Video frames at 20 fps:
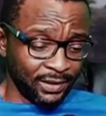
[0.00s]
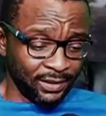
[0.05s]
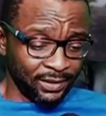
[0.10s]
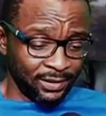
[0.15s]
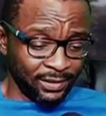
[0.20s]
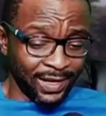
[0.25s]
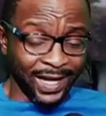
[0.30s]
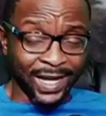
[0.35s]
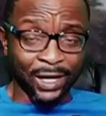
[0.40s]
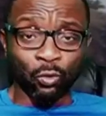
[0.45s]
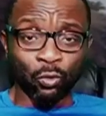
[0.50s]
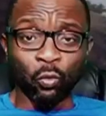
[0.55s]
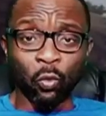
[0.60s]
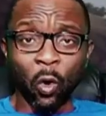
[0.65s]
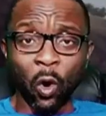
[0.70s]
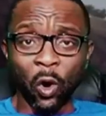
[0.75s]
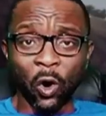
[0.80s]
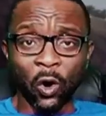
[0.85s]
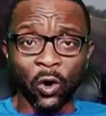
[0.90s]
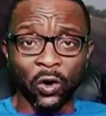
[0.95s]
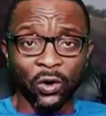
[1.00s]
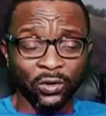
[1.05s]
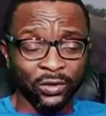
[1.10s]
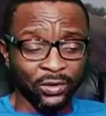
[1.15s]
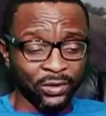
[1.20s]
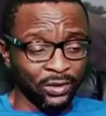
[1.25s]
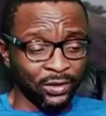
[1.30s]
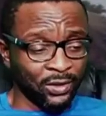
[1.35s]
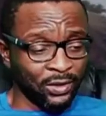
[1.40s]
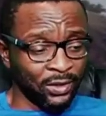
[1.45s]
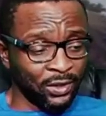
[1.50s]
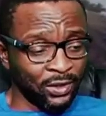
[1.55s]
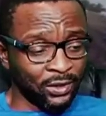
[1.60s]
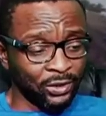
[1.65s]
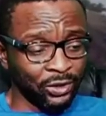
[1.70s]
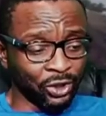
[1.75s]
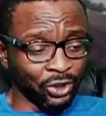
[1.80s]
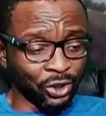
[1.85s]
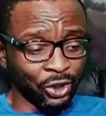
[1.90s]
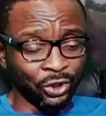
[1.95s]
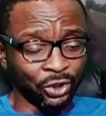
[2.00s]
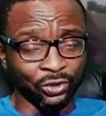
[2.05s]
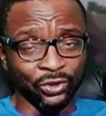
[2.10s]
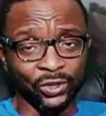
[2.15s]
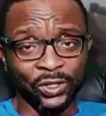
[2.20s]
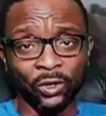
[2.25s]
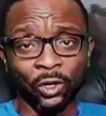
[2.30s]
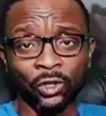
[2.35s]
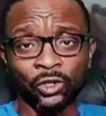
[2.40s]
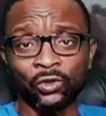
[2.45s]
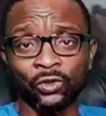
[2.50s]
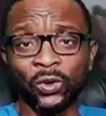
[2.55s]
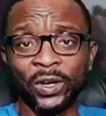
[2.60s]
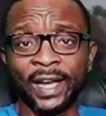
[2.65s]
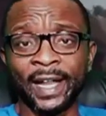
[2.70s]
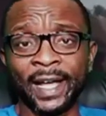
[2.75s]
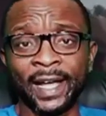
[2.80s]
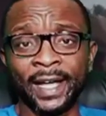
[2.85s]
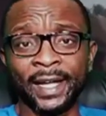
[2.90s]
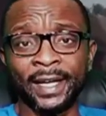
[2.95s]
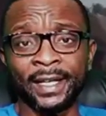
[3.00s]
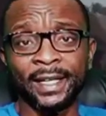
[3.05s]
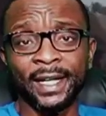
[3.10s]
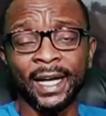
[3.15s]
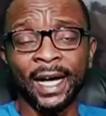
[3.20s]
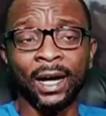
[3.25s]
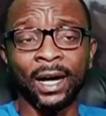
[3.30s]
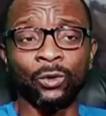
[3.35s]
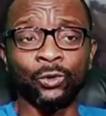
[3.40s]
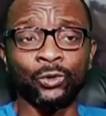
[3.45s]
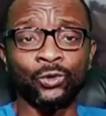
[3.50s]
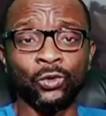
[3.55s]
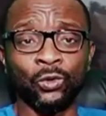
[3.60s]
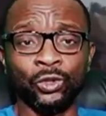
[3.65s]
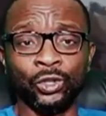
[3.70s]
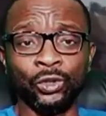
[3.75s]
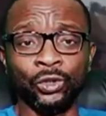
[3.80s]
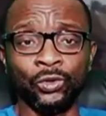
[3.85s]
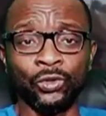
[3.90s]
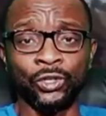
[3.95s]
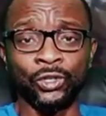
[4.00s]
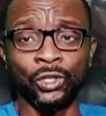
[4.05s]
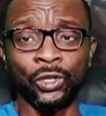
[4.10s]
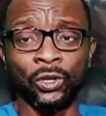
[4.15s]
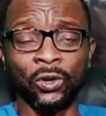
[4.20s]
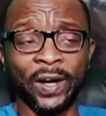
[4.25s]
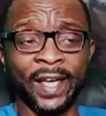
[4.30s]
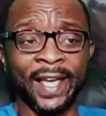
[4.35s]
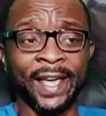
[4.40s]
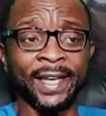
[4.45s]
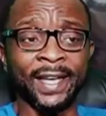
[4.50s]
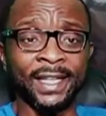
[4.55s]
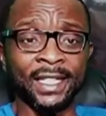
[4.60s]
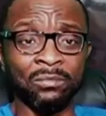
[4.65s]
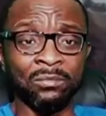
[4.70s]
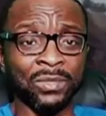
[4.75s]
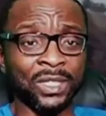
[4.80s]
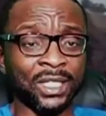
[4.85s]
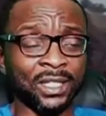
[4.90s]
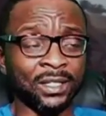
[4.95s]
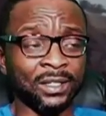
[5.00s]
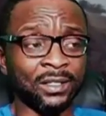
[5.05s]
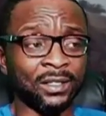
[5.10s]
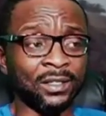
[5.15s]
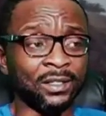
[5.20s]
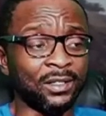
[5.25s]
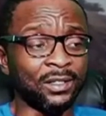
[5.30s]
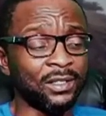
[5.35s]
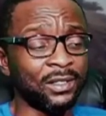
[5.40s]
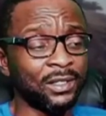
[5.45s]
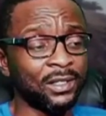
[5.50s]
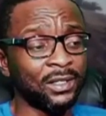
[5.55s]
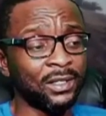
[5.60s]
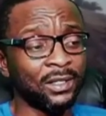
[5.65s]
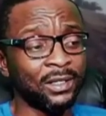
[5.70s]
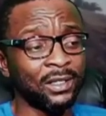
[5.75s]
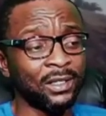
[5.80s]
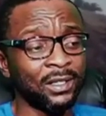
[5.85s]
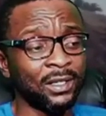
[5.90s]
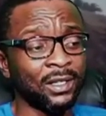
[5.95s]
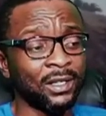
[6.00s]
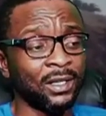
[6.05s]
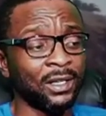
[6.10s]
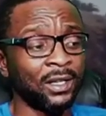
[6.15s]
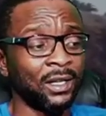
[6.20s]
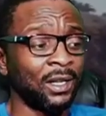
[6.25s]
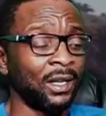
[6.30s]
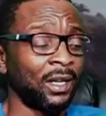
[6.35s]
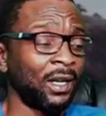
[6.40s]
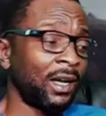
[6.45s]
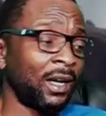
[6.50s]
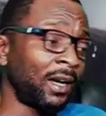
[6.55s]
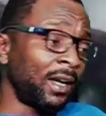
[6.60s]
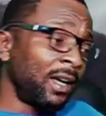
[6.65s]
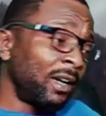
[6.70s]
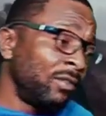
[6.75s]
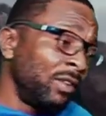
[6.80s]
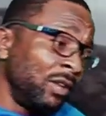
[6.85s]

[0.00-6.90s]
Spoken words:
like war, you should also learn how to use your enemies. I have a